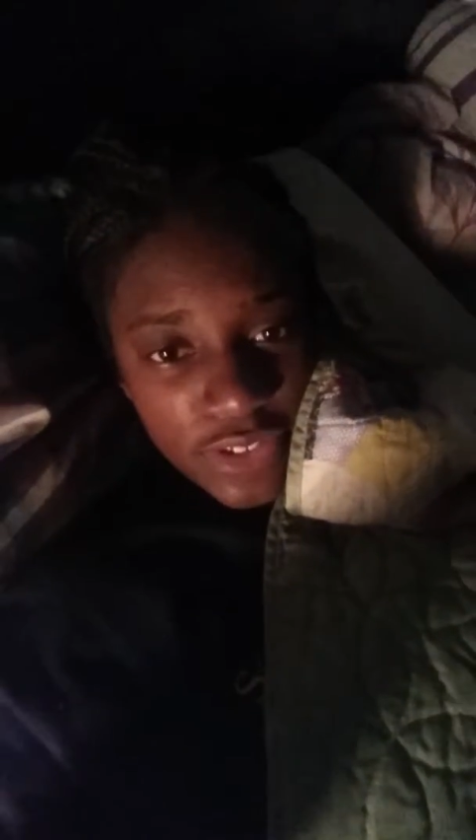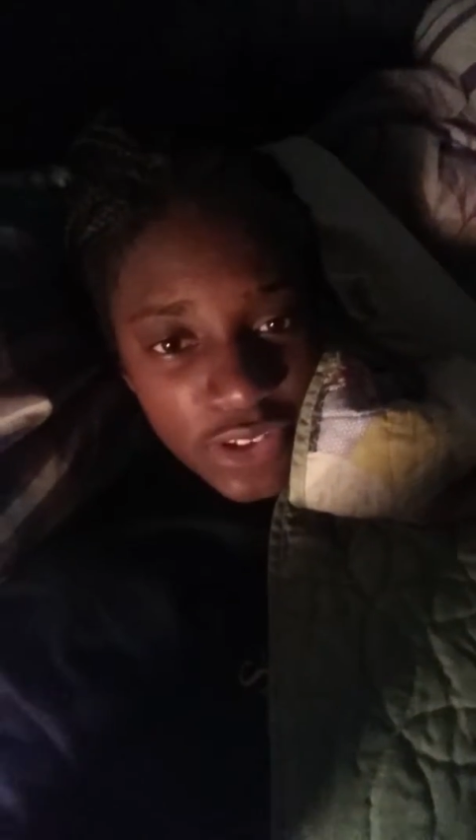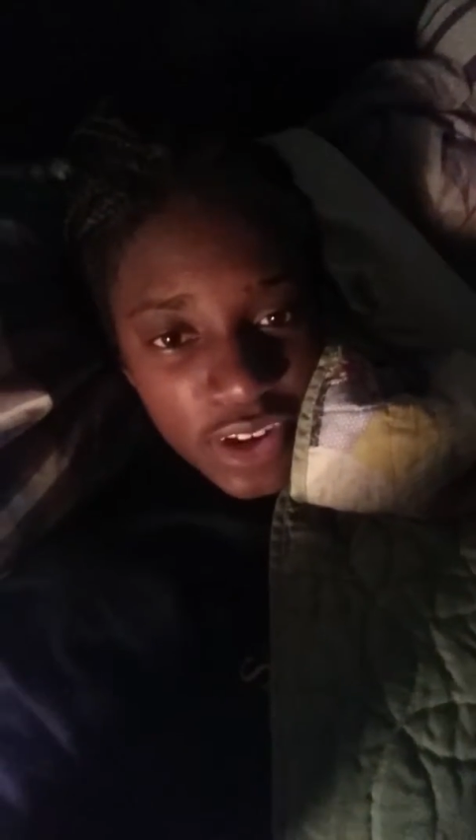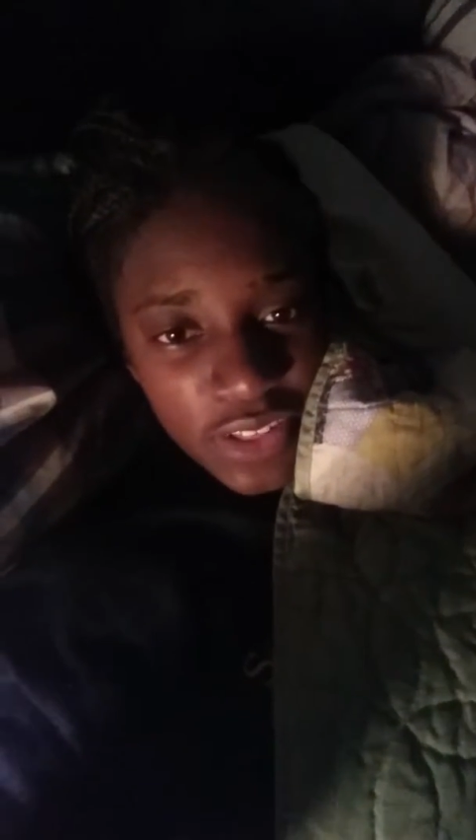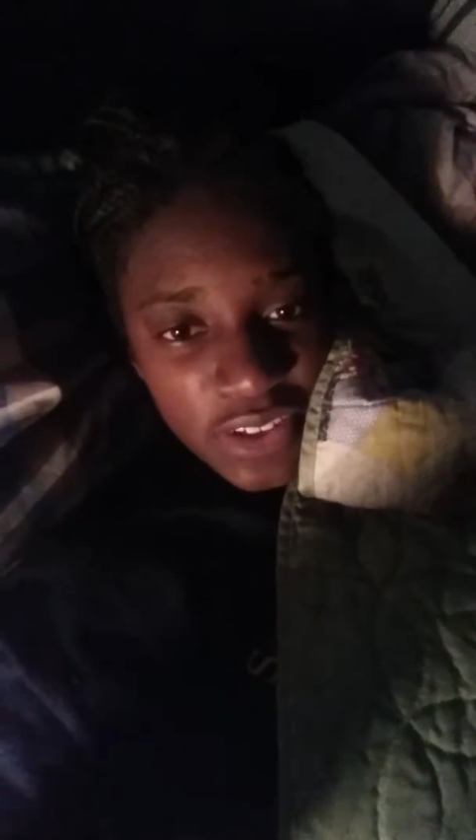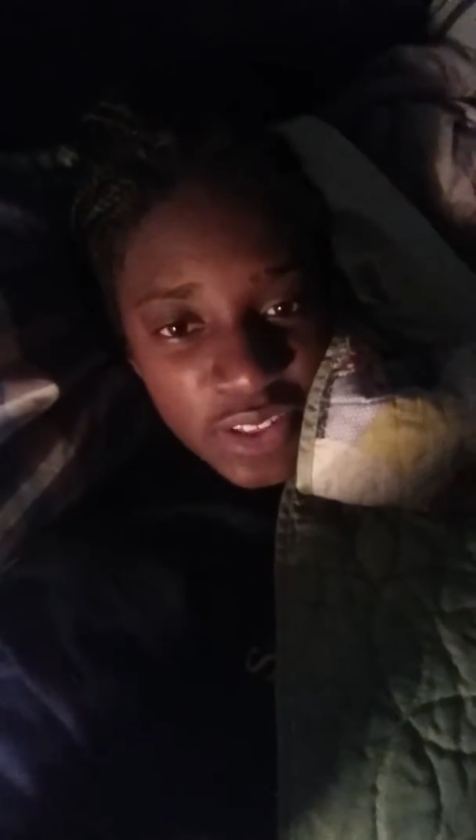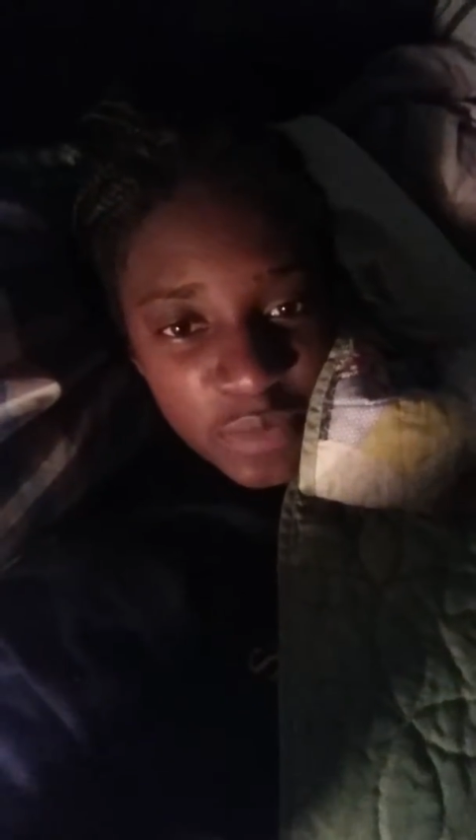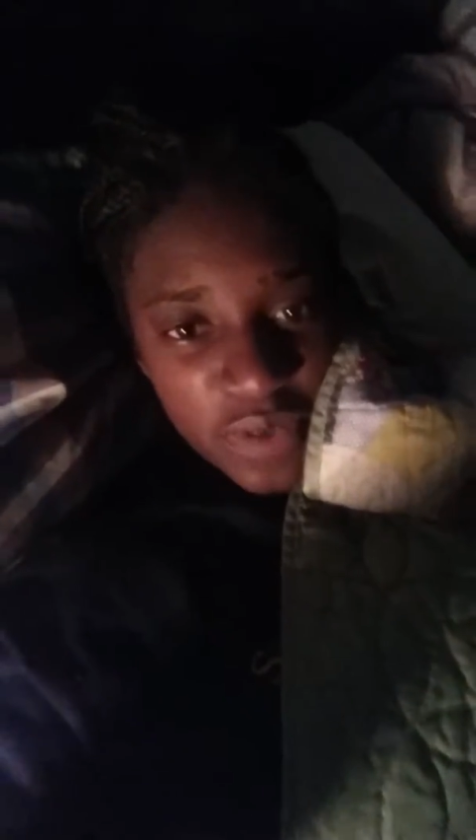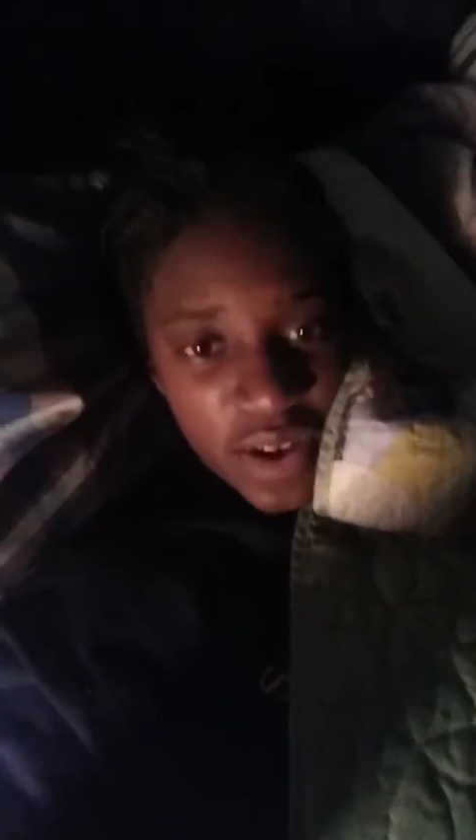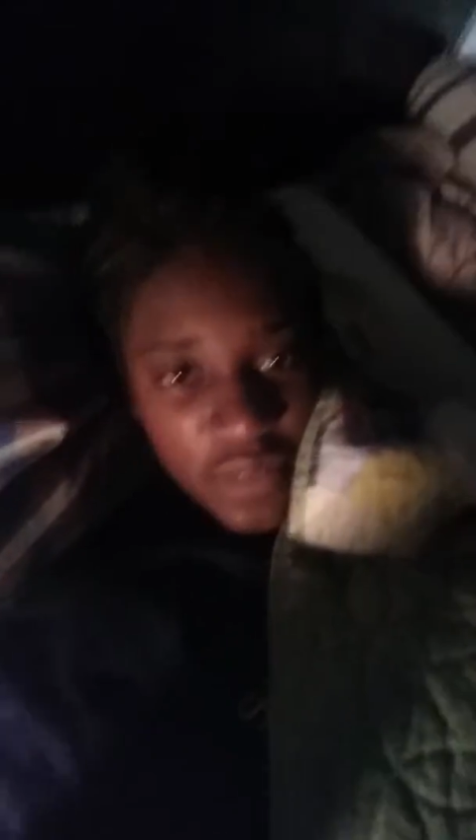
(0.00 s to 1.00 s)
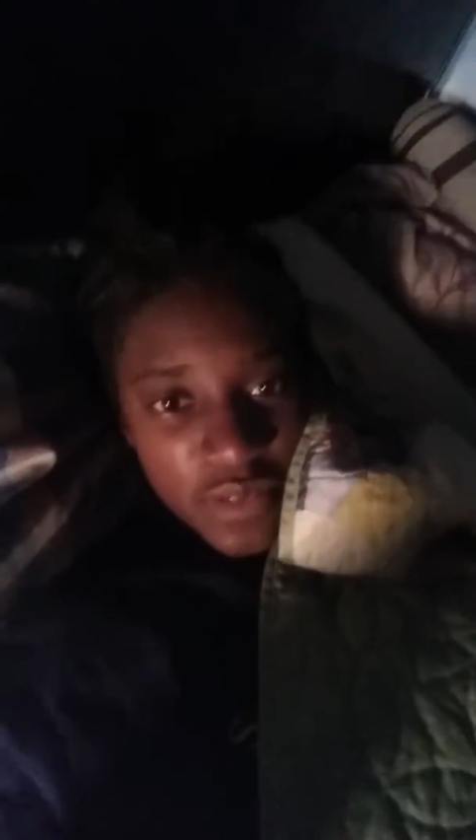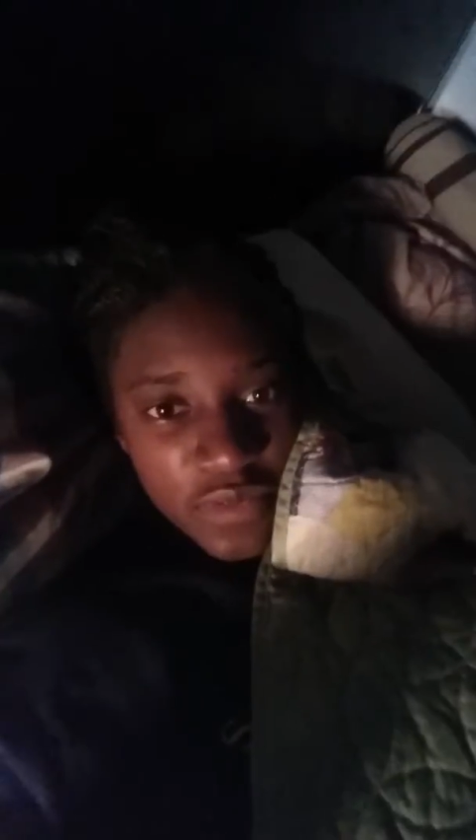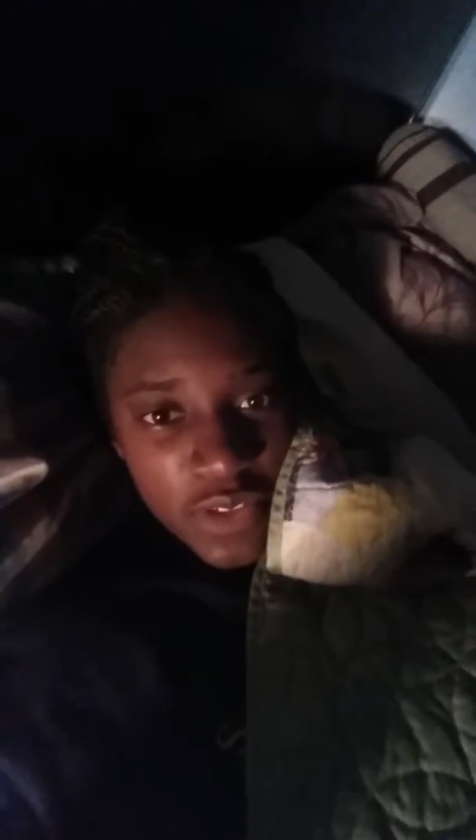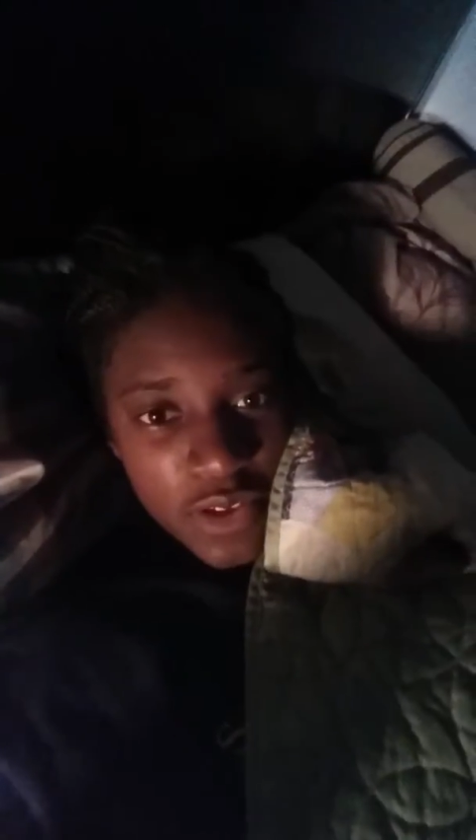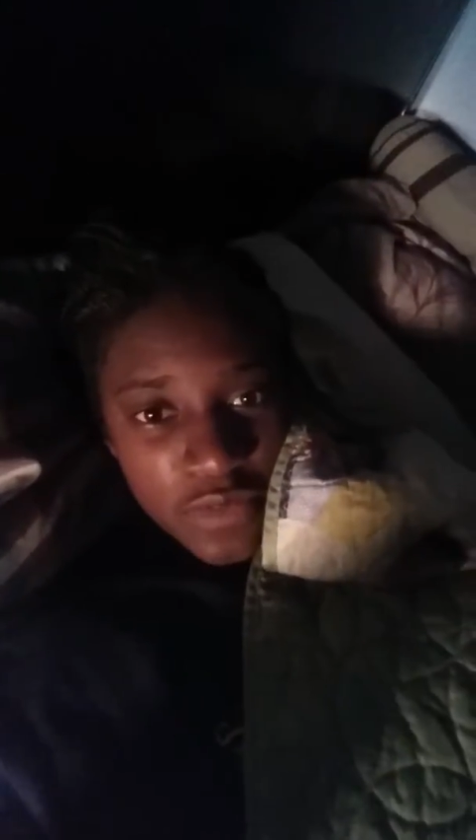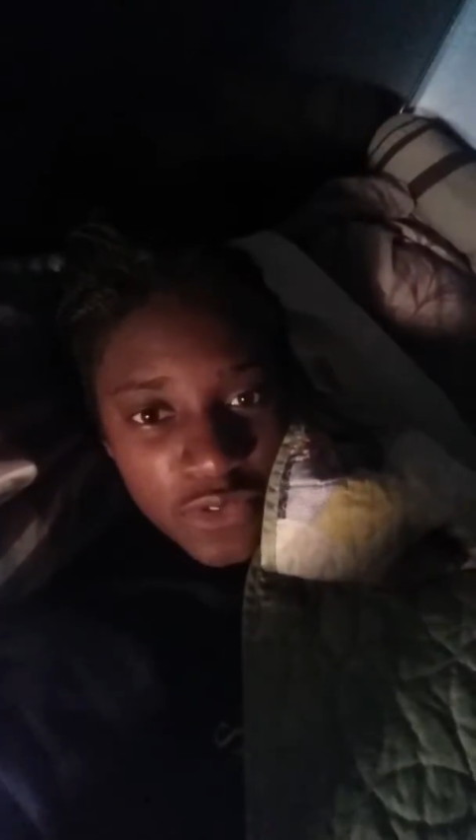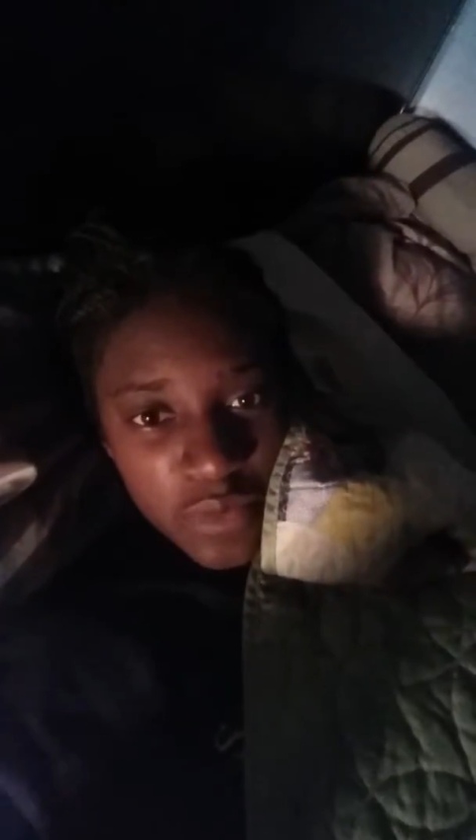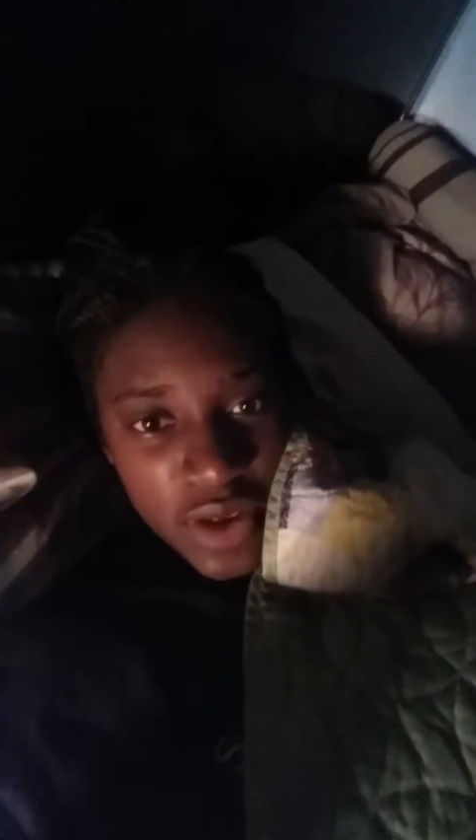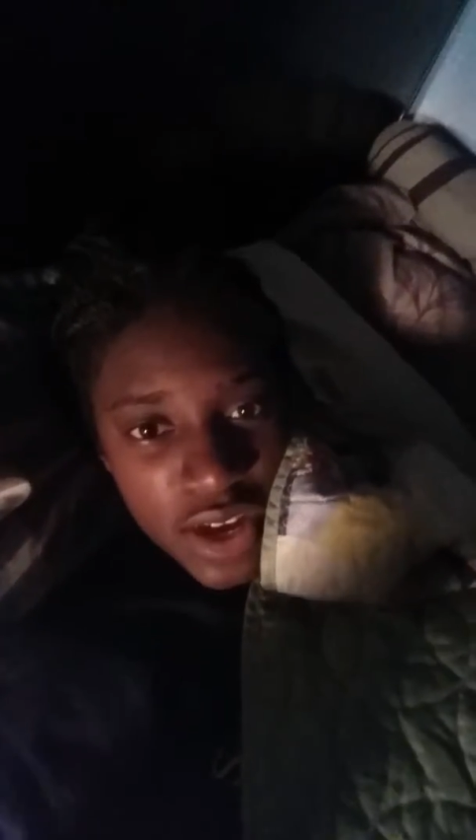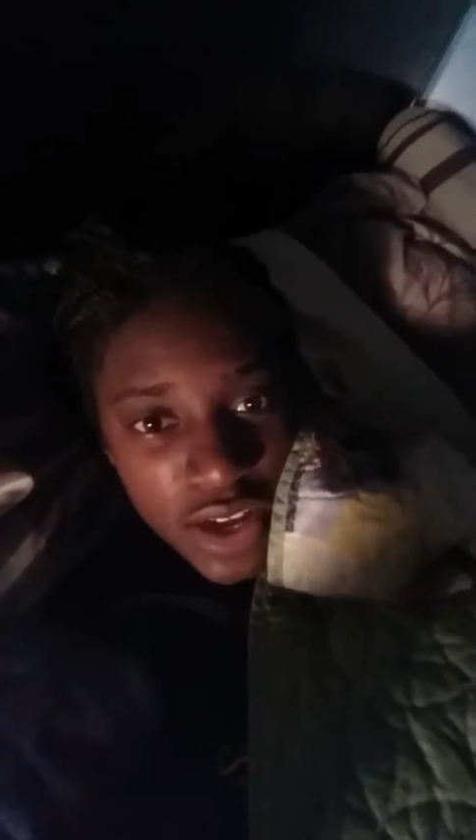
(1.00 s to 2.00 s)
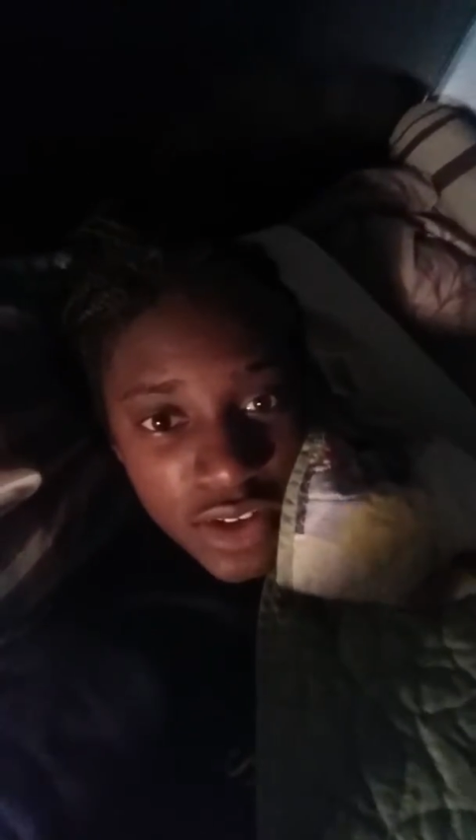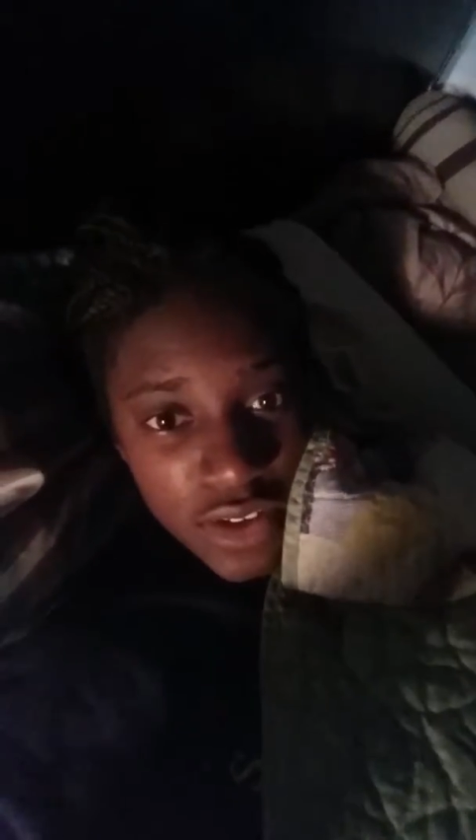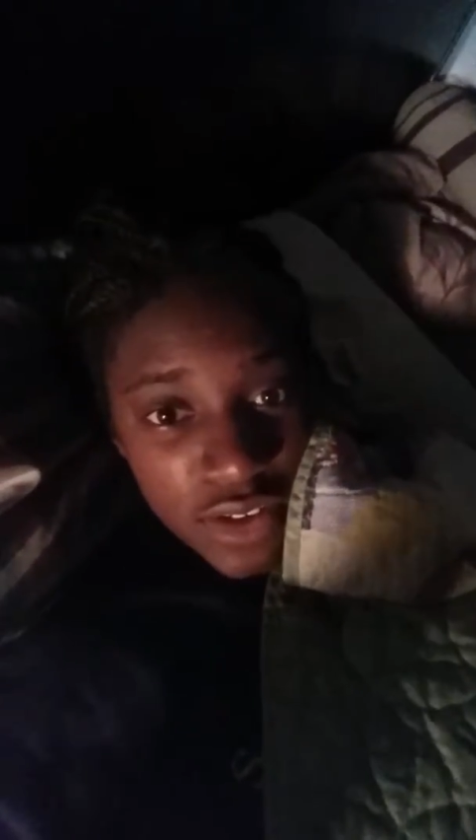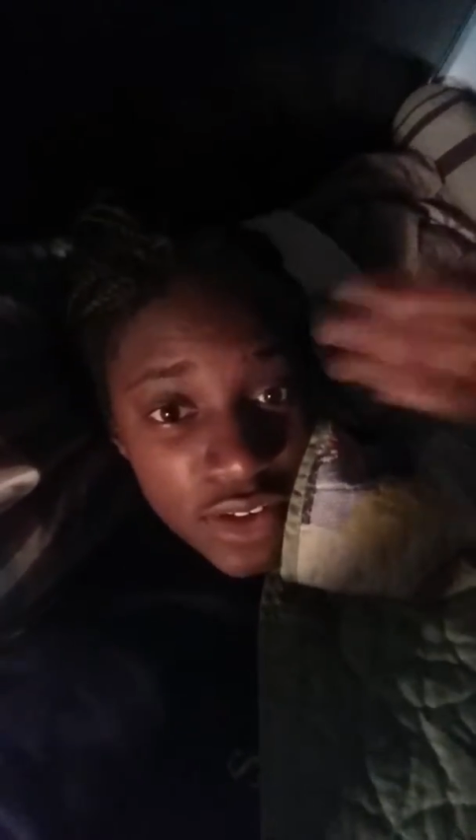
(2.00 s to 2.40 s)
Don't I look deprived of love? Oh my god.